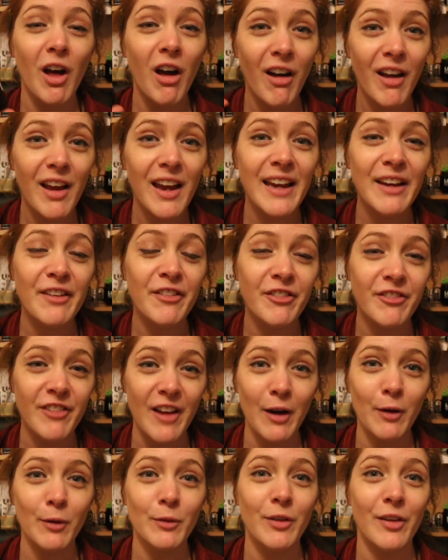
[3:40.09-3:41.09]
I
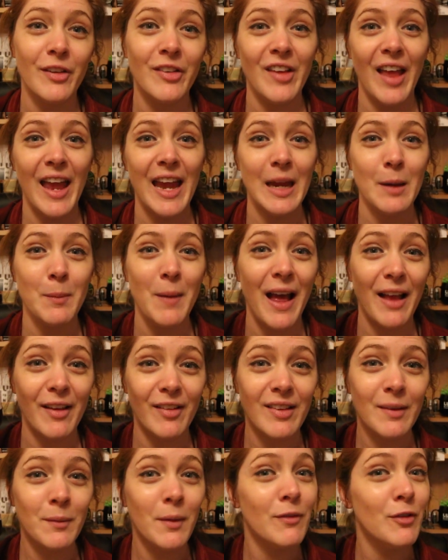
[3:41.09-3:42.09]
felt the same
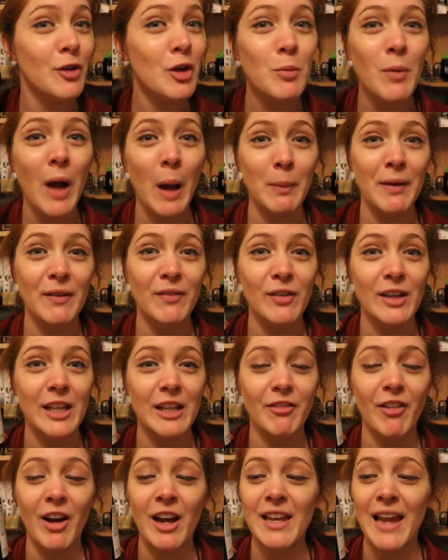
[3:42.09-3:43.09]
as some of you might be
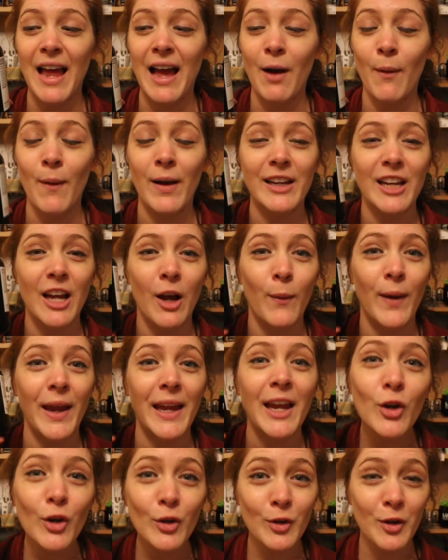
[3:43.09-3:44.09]
feeling right now and
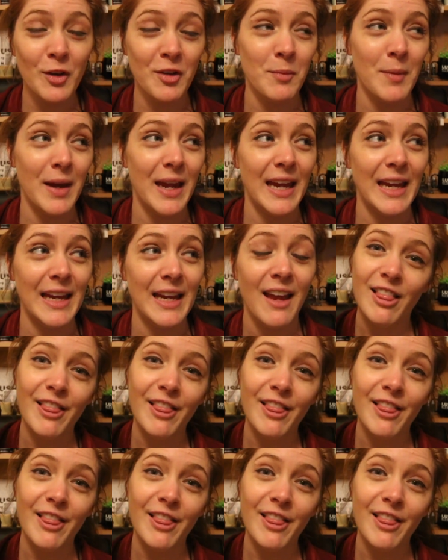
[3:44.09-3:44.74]
going, goodness me,